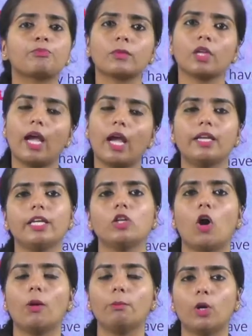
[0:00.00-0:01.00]
ionic
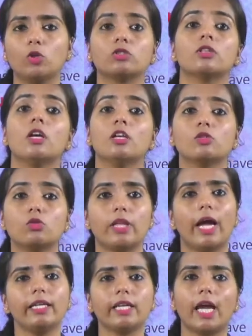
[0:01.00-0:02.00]
compounds. So
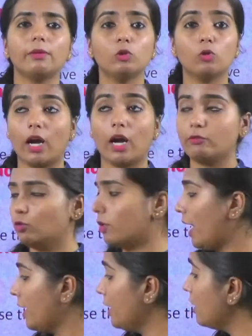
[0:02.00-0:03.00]
that time you have to
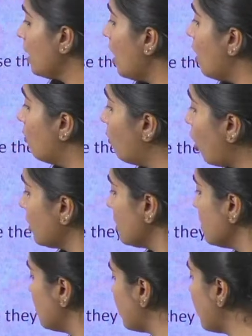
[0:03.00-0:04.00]
write molten
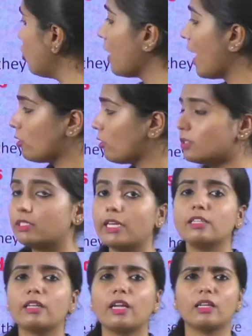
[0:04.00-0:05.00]
state or aqueous
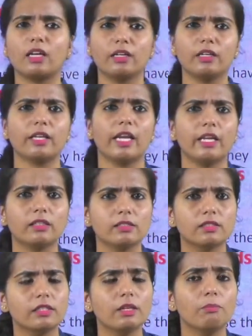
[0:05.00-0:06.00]
state can conduct
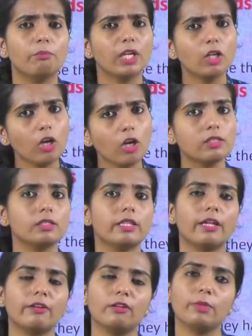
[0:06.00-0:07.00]
electricity because
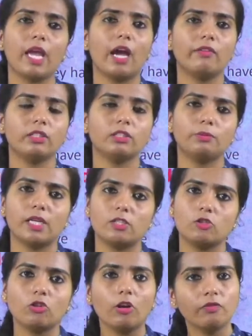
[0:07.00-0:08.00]
they will be having the
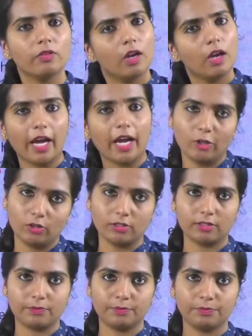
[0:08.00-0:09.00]
presence of
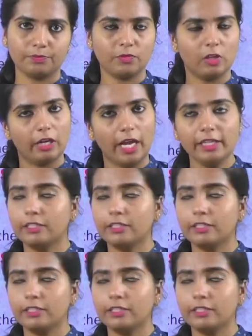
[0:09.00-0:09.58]
ions, right?